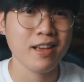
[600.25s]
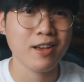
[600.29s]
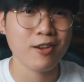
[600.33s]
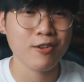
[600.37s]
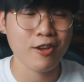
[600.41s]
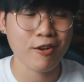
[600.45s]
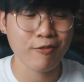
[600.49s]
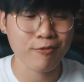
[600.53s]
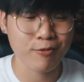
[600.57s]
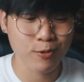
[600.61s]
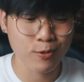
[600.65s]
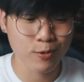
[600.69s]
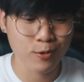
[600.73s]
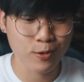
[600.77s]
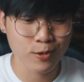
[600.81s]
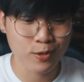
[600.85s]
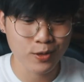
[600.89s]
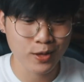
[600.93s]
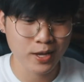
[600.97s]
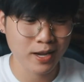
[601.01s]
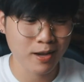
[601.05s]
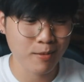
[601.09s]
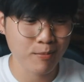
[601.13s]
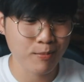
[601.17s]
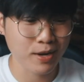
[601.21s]
You have to
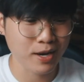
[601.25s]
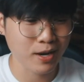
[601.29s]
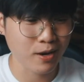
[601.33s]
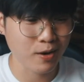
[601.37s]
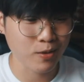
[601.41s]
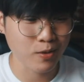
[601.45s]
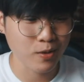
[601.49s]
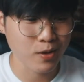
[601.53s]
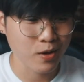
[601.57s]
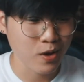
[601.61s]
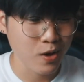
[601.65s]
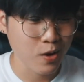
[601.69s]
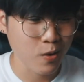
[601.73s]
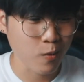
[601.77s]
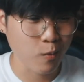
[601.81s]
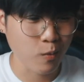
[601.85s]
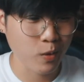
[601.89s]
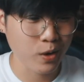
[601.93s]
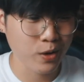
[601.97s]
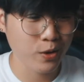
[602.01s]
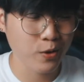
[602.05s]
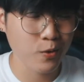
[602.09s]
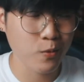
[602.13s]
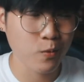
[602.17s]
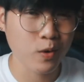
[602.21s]
think about
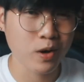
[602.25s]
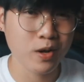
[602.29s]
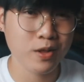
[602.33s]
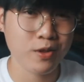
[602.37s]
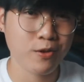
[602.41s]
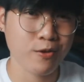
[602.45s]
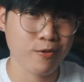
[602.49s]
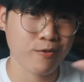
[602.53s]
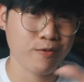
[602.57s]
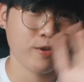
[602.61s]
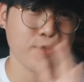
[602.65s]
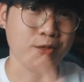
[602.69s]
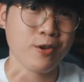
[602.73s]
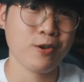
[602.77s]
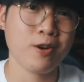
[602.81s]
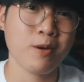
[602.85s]
what you want your video